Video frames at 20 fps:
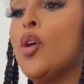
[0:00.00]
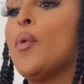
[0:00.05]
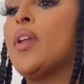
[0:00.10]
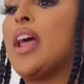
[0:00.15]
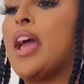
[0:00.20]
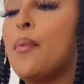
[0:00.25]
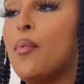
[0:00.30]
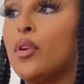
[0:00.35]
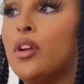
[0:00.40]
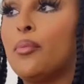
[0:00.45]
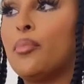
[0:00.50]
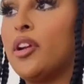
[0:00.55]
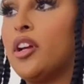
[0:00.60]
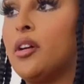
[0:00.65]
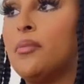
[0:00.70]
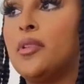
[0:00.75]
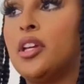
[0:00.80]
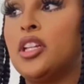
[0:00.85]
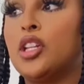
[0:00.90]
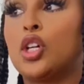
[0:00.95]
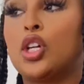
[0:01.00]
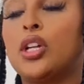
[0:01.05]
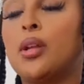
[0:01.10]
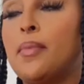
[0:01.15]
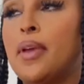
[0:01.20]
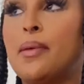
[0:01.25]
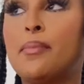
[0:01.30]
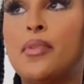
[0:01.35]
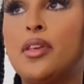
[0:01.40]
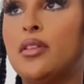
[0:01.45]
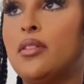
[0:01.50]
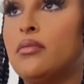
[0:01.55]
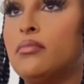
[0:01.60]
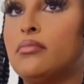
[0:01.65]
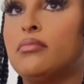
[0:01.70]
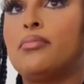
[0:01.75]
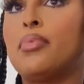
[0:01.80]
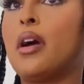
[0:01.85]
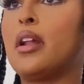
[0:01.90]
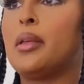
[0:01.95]
when I want to bring them in, they're going to make me
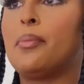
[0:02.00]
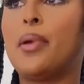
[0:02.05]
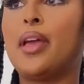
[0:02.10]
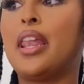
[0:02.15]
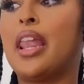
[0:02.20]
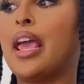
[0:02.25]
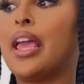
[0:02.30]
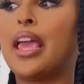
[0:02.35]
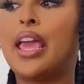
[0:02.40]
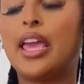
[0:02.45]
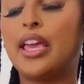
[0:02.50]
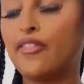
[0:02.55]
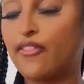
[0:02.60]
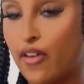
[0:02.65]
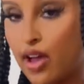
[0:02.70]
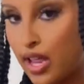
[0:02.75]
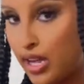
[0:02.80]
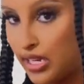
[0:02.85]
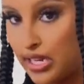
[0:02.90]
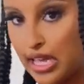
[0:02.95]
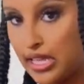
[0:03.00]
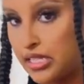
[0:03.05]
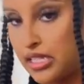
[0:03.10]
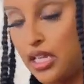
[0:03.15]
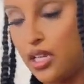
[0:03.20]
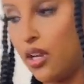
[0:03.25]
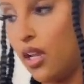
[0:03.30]
probably pay like eight, five, eighteen